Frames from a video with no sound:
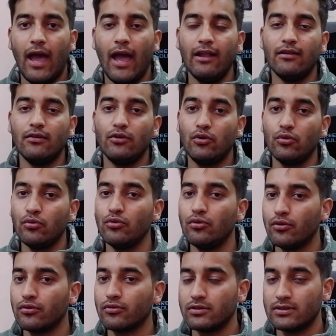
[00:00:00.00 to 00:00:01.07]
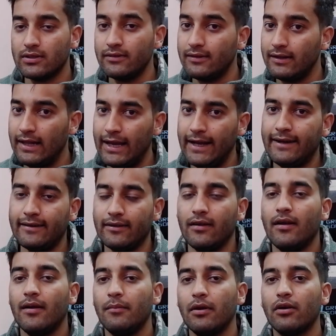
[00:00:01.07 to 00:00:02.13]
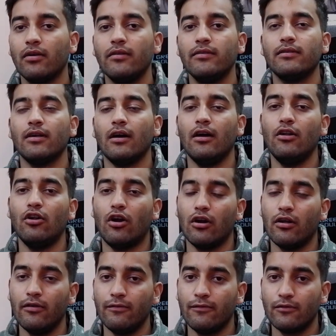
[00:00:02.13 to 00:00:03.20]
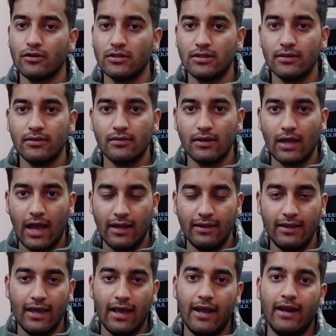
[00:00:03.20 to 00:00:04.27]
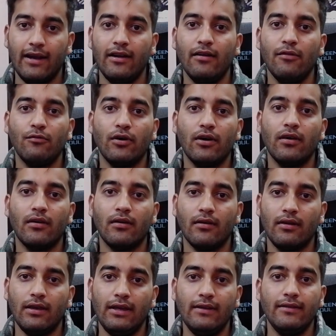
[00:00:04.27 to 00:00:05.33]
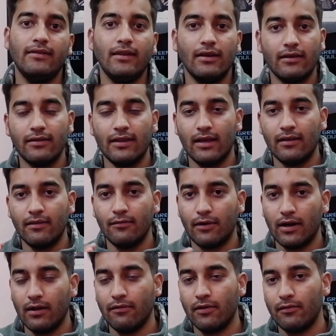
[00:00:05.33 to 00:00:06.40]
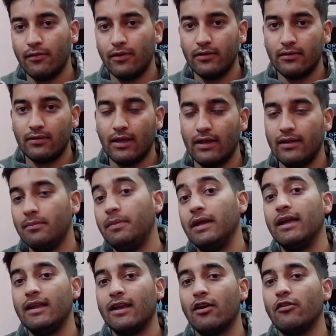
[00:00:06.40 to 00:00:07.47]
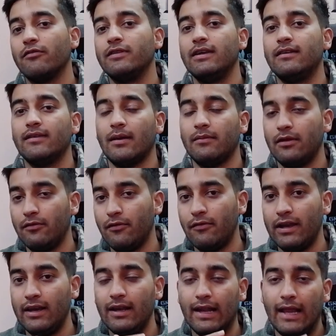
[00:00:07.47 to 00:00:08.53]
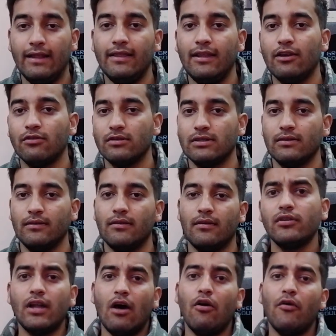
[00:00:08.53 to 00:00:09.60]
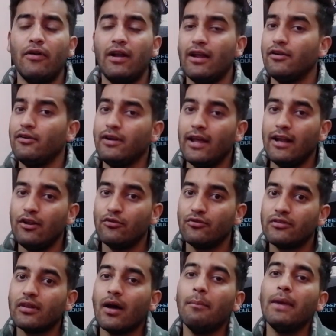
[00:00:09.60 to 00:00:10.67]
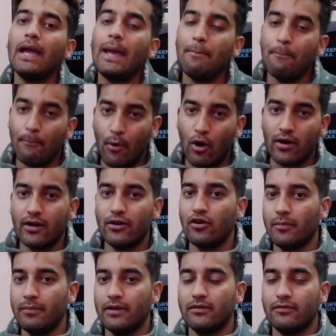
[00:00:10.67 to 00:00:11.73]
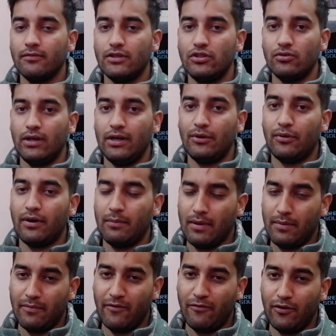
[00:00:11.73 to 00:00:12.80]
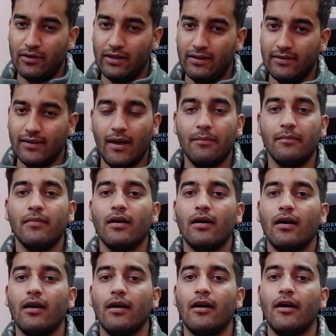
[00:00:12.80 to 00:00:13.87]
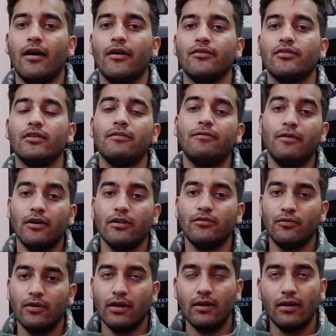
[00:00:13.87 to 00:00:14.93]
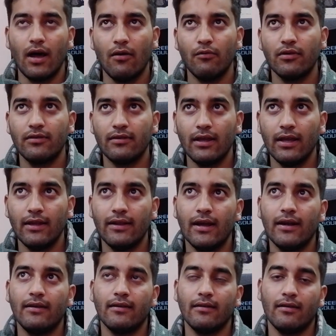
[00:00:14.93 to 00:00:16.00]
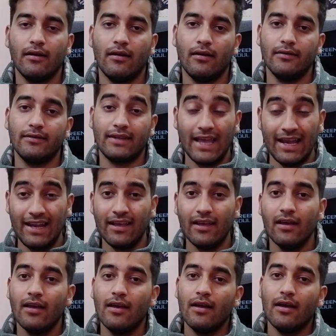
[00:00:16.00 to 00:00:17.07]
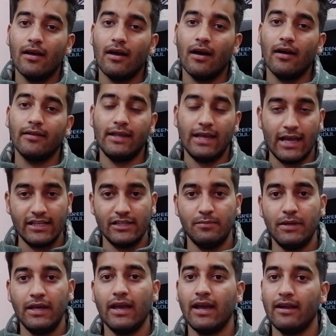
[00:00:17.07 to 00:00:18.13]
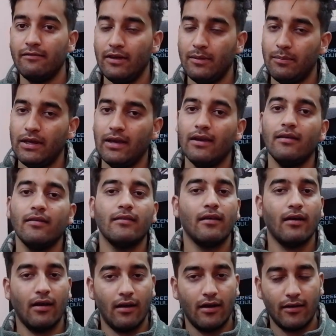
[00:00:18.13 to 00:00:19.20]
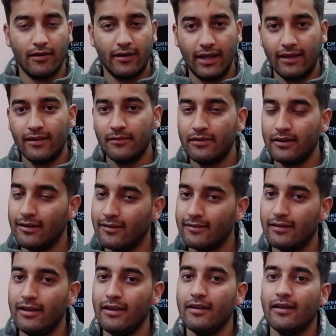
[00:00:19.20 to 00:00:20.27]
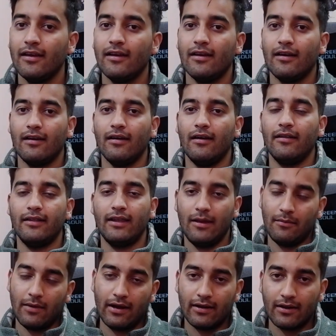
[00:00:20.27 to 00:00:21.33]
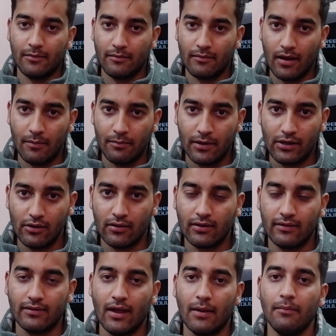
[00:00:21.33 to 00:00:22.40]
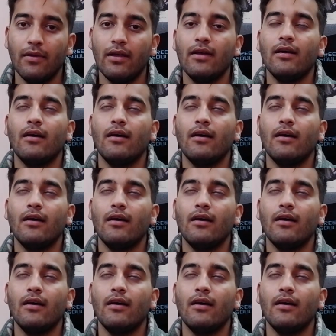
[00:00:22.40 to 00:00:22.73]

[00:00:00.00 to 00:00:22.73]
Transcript: and do those questions later, because a lot of questions at the end were easier than whatever was at the beginning of the exam. They were very lengthy questions. So now I would like to tell you some important topics which you need to remember for the exam. So the first one, I would say that scaling, the HPA and VPA, take them seriously. They might come up in your exam.